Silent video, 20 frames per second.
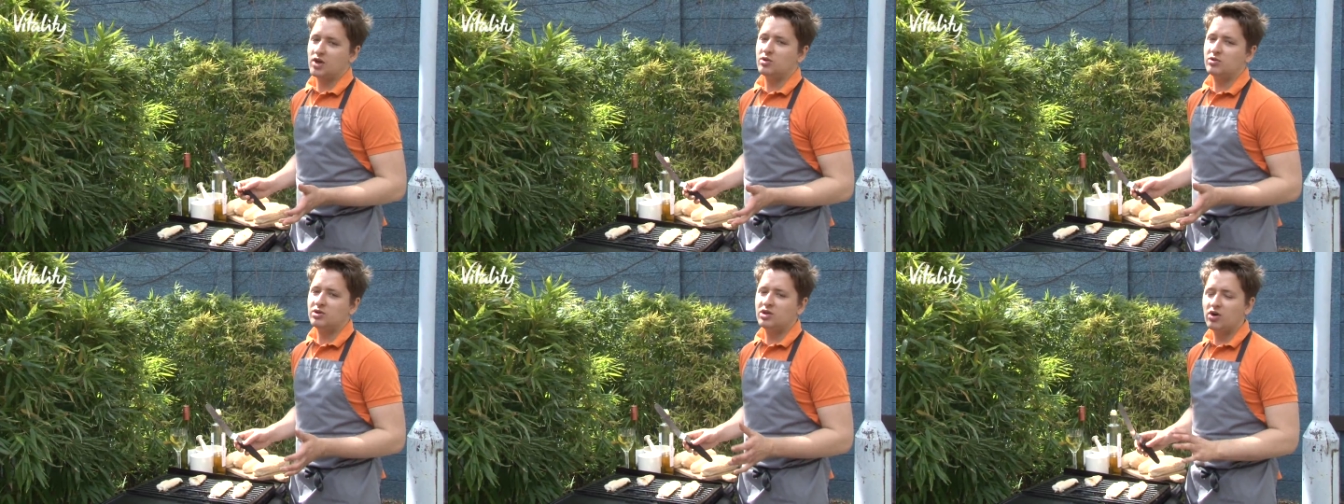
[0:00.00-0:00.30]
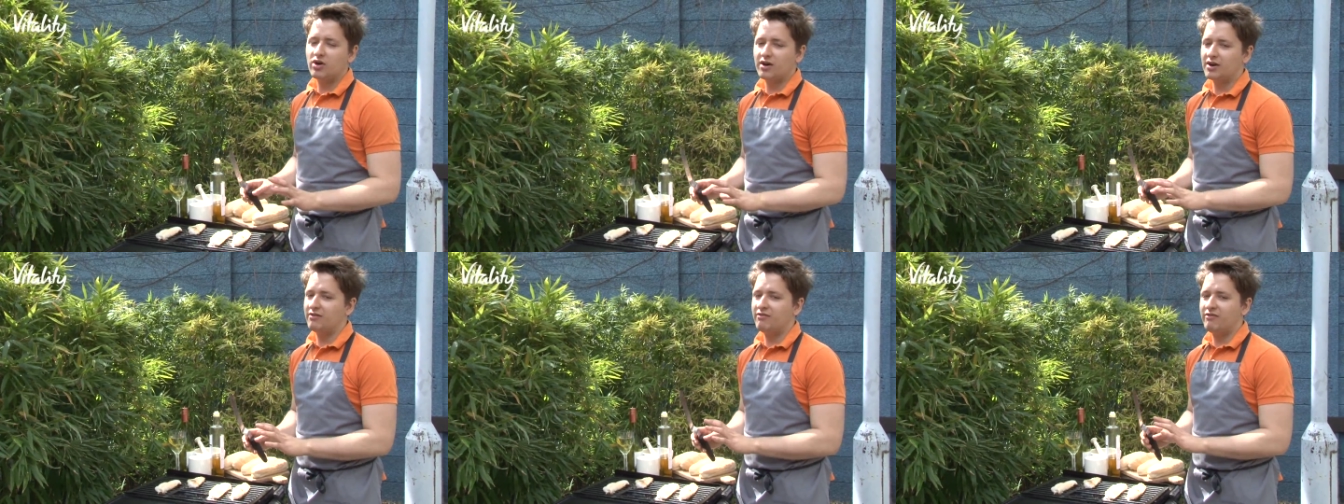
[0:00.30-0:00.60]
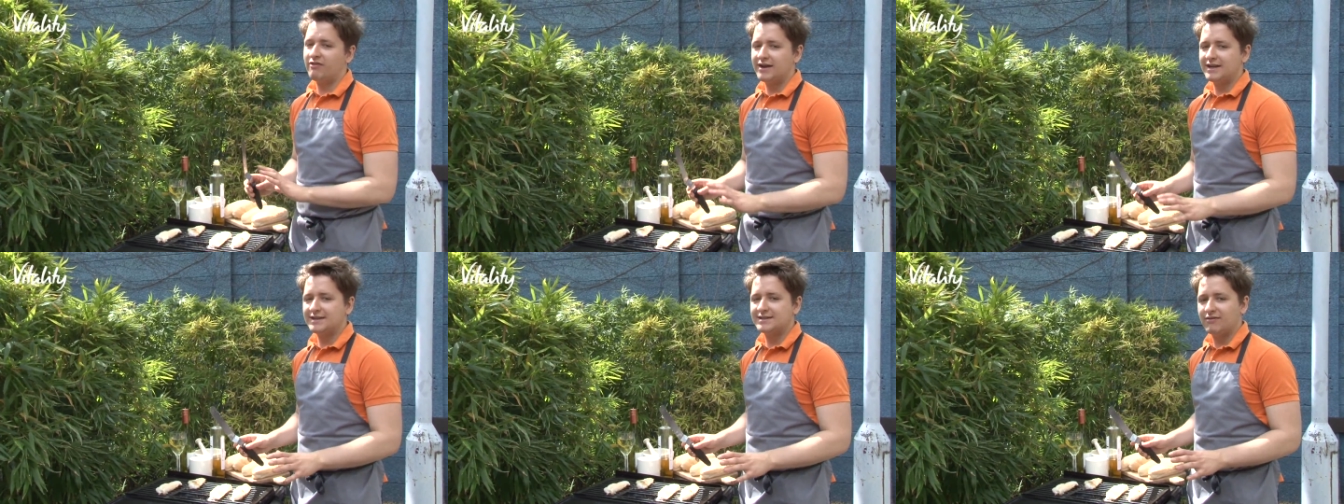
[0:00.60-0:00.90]
You're not going to
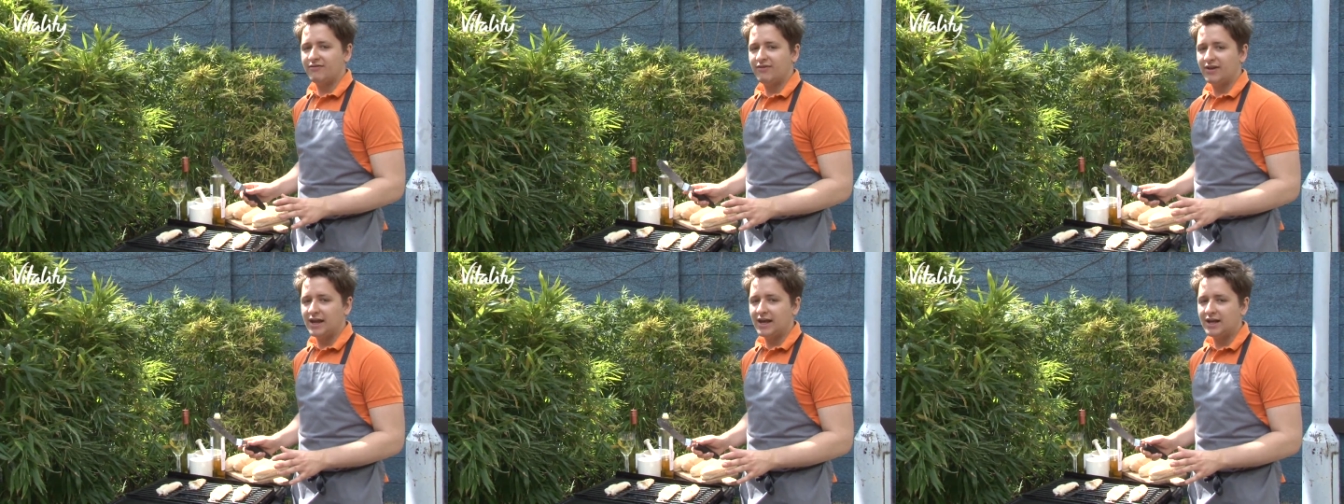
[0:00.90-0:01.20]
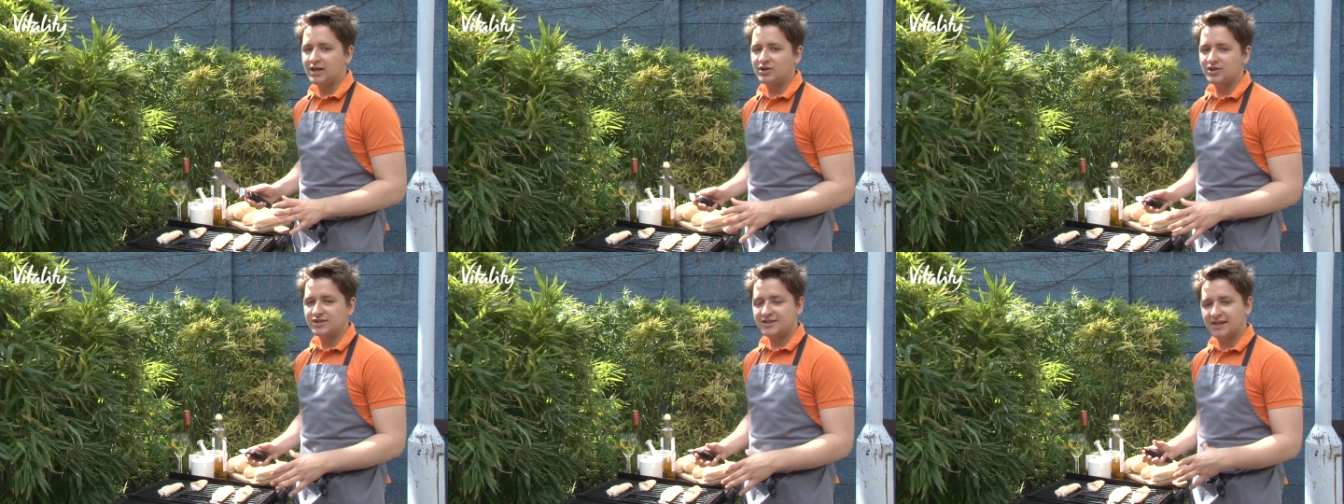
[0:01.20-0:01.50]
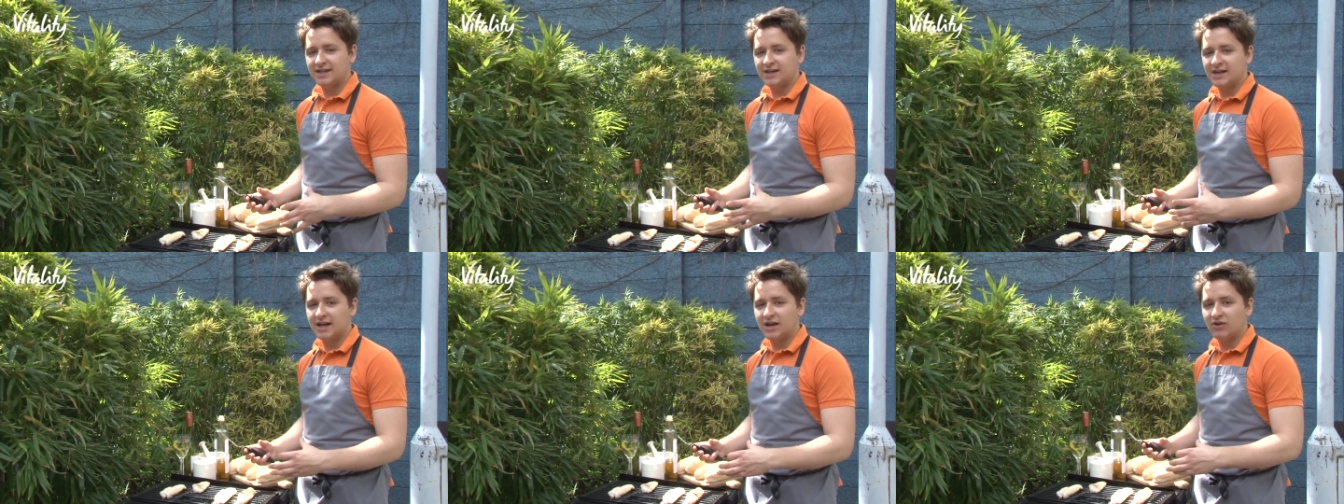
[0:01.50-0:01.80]
freeze the fillet, you're just
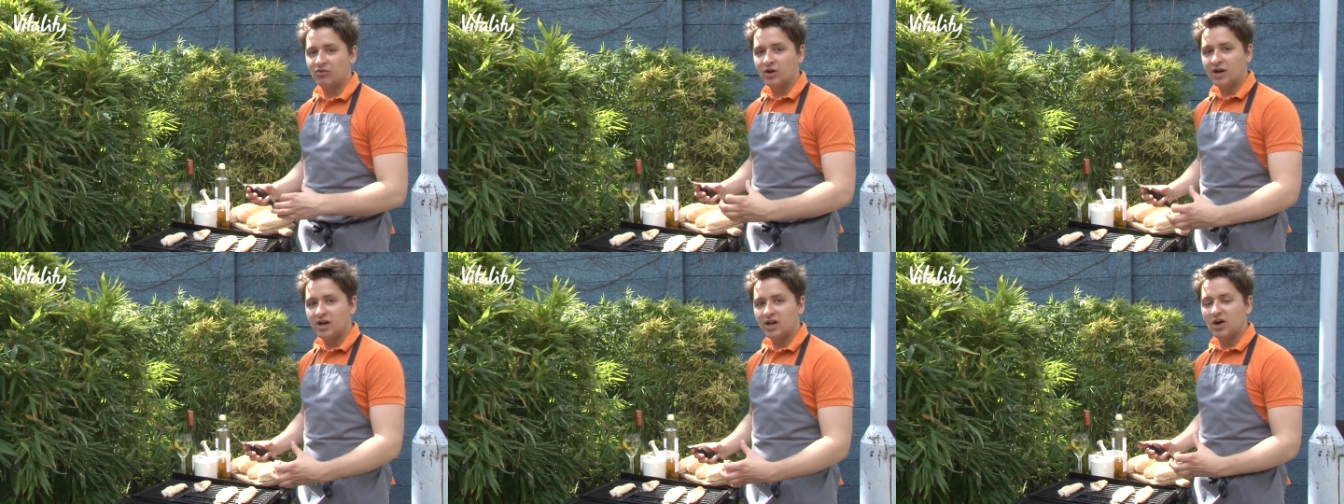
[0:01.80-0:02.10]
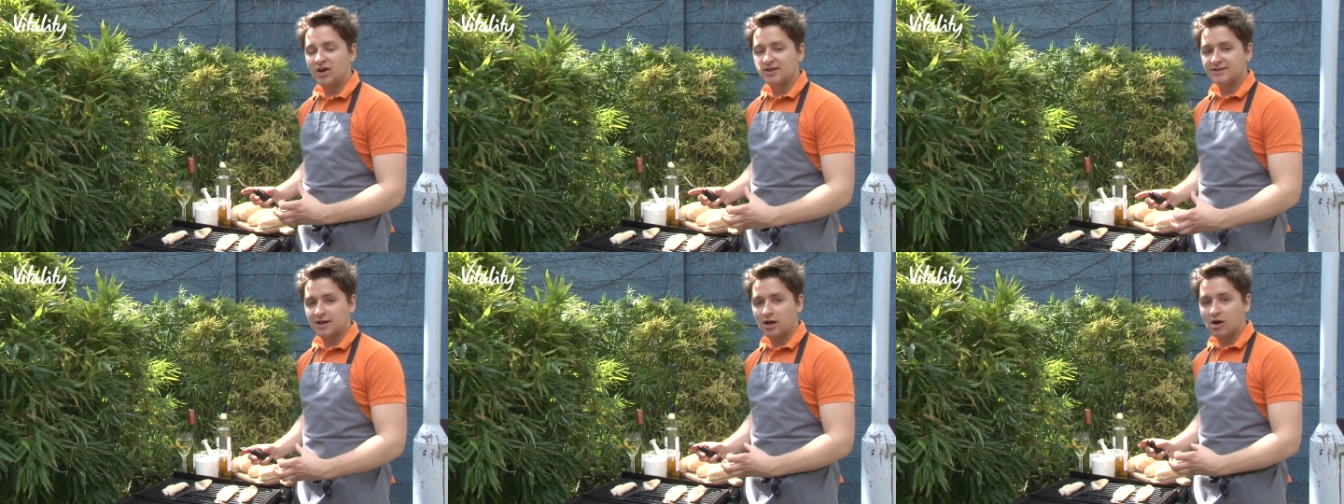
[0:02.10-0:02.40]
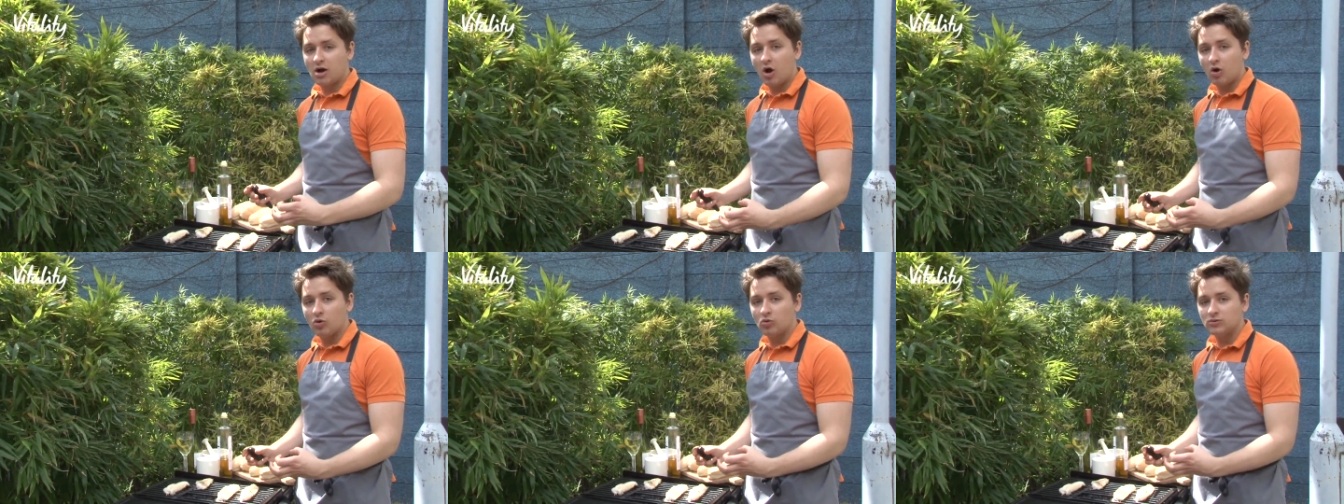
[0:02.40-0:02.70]
going to get it really nice and
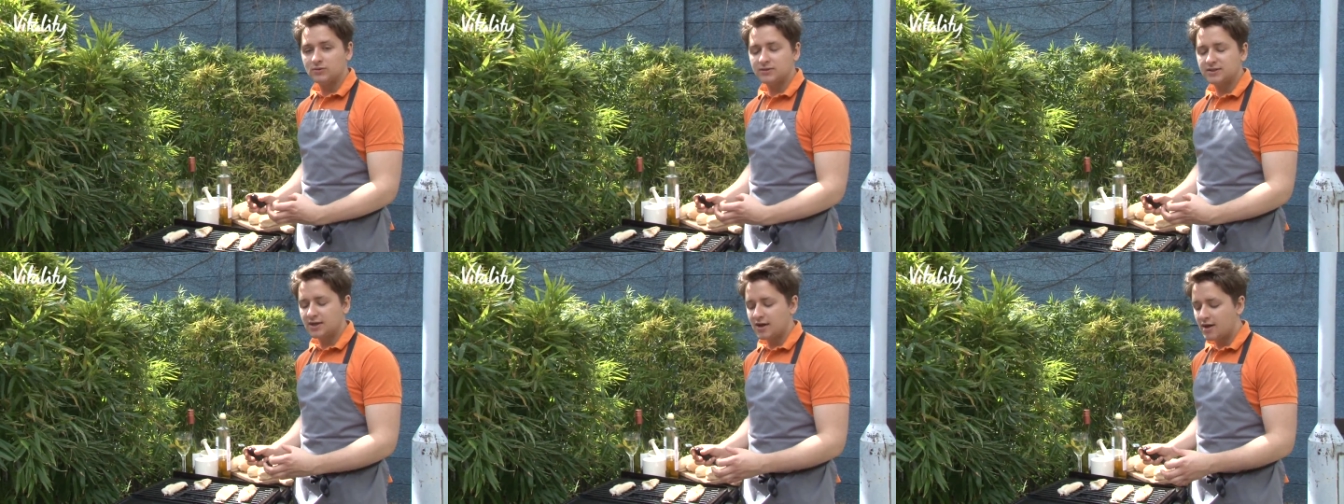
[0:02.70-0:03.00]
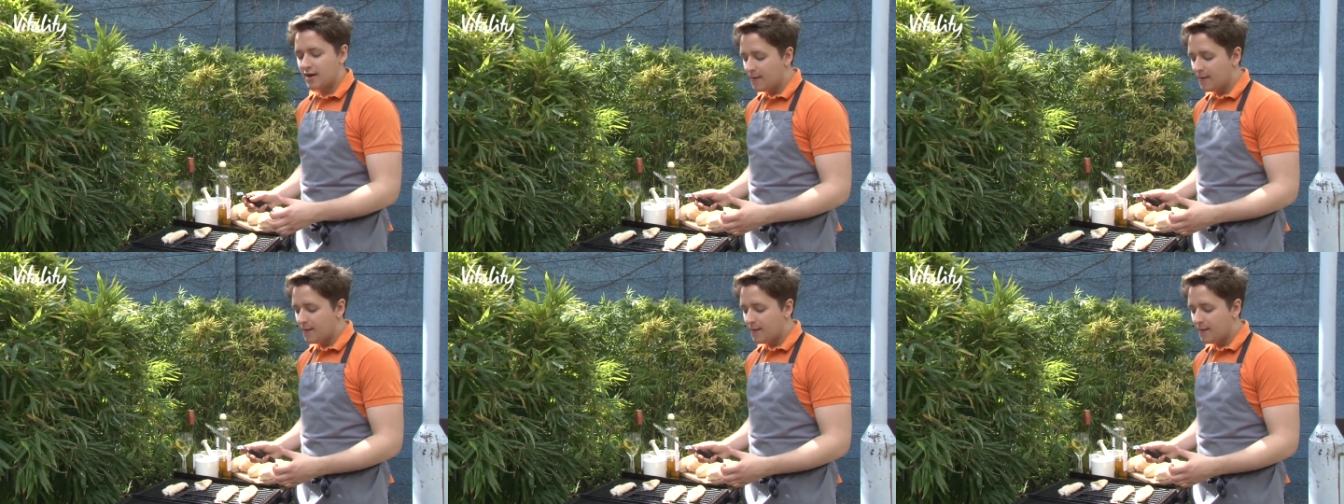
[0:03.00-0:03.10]
cold.